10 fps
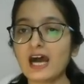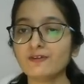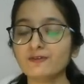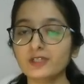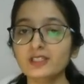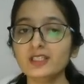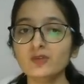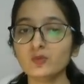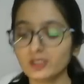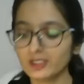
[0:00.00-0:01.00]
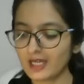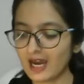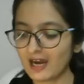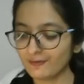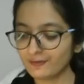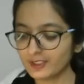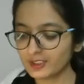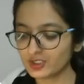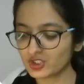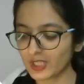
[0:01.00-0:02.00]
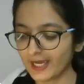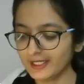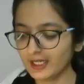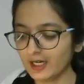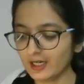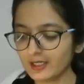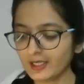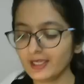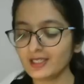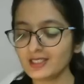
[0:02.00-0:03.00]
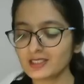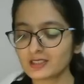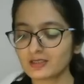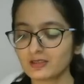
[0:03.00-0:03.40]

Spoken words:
in the world after China is